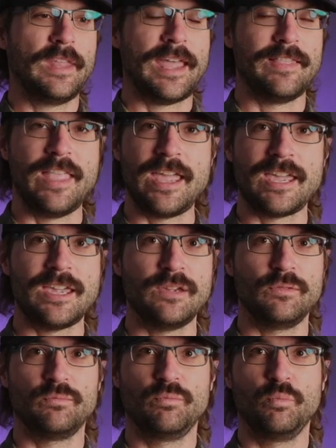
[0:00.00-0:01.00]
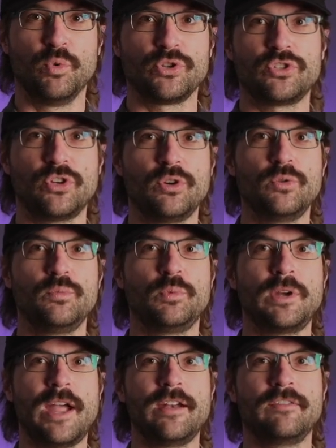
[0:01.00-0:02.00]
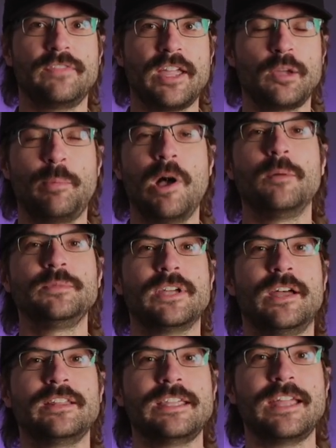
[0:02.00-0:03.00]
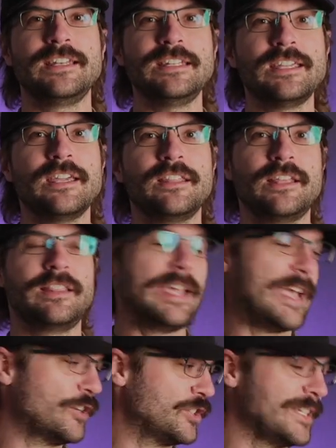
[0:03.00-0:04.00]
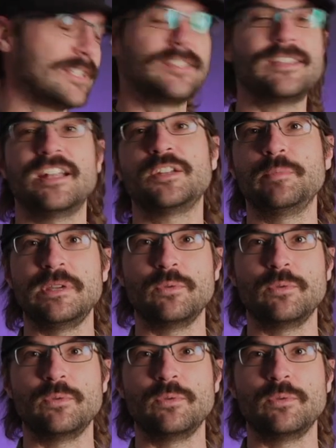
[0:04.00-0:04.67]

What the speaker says: And they were so kind of like pumped on the idea that they actually sent me